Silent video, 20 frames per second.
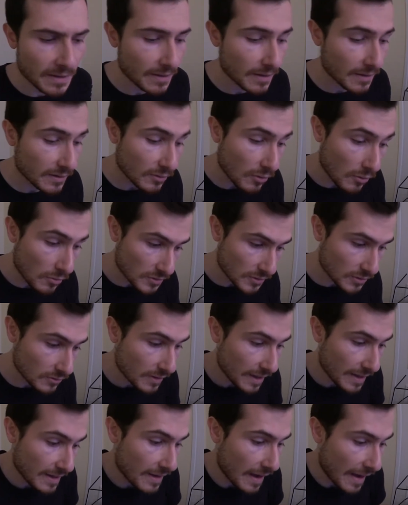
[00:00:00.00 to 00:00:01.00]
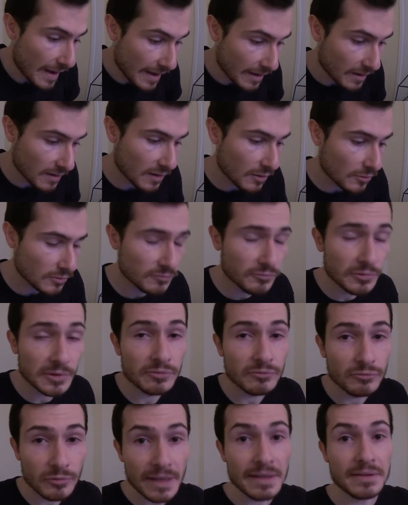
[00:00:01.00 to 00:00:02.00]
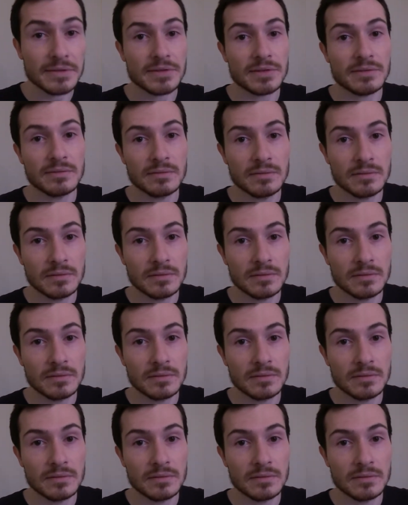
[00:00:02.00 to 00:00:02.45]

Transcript: and also a hangout with friends.